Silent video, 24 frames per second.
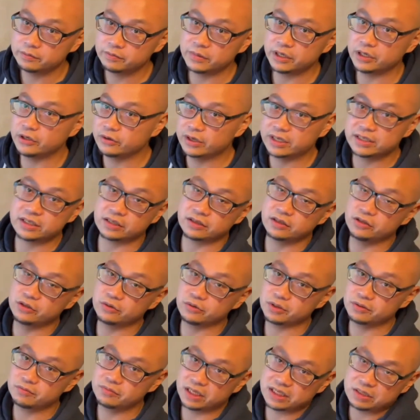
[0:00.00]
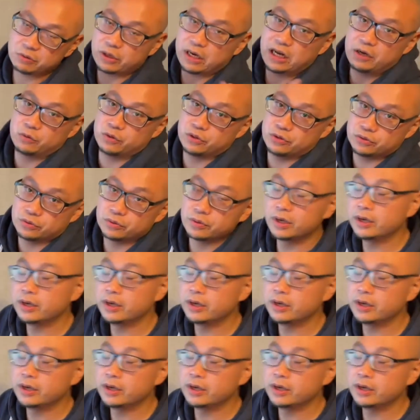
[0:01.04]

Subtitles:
You don't get sucked into it. That's what I would do.